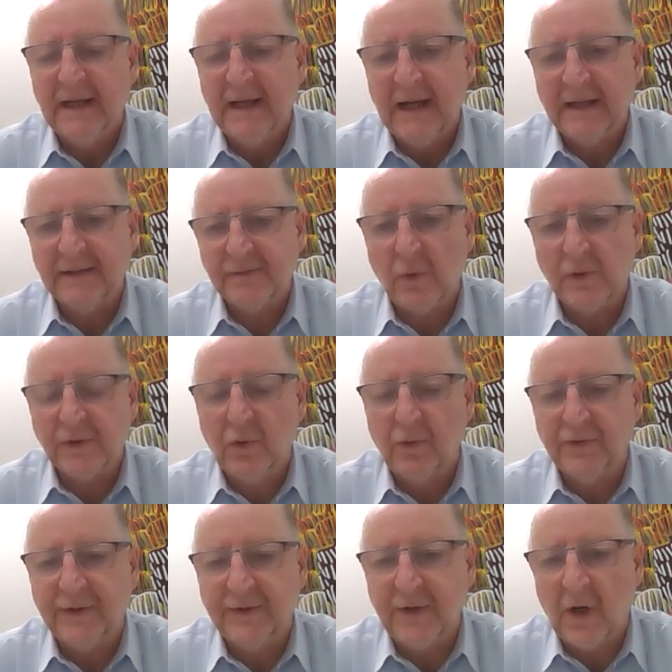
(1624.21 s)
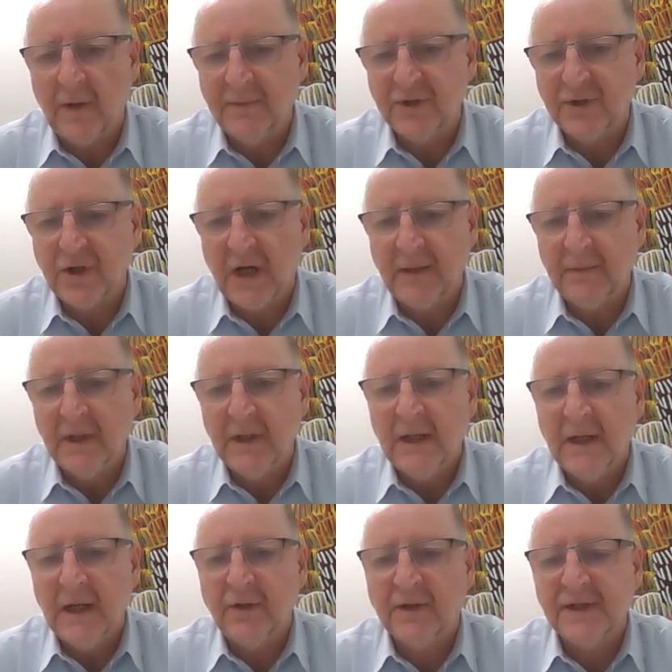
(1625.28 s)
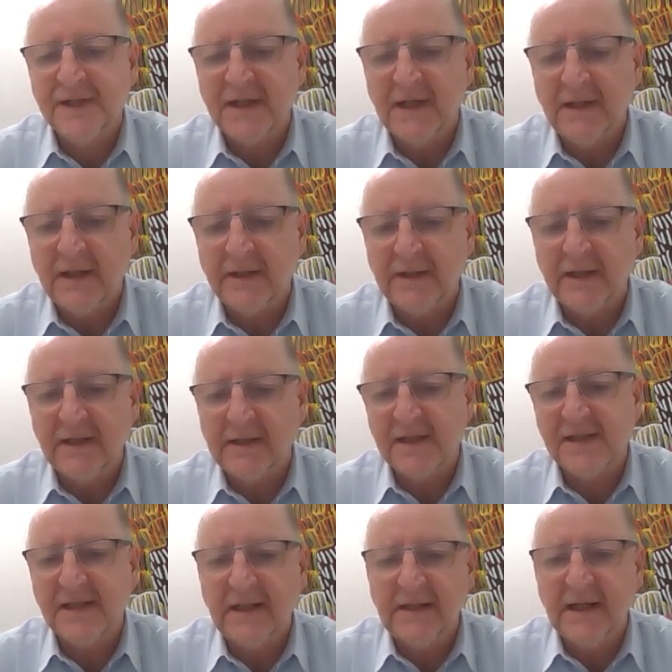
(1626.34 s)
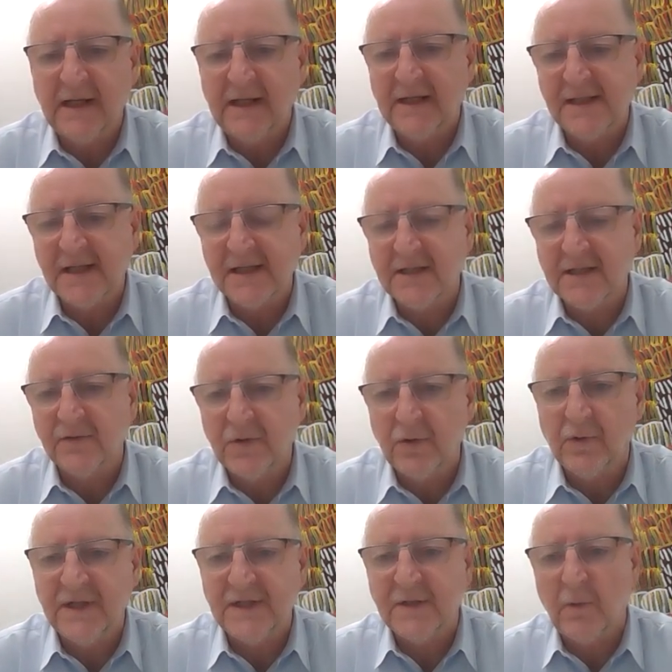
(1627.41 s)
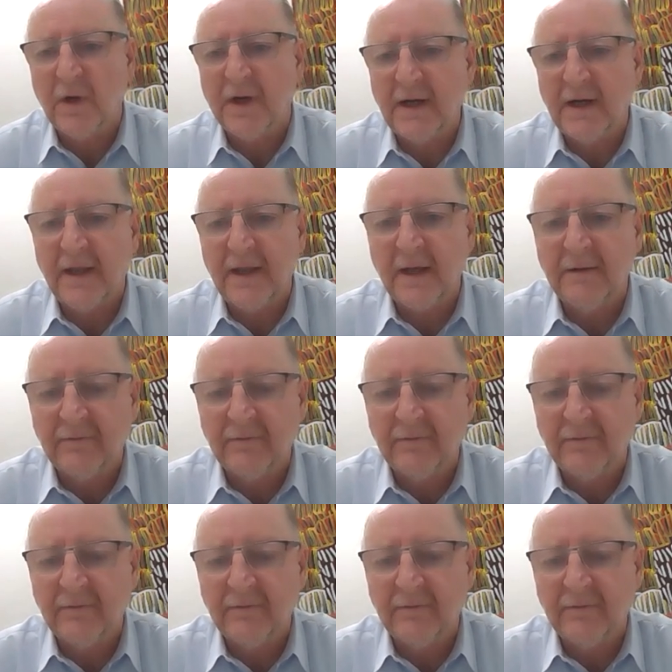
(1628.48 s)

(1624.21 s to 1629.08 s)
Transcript: It's what's called the diamond shape. And you can see that the senior leaders are still talking to one another,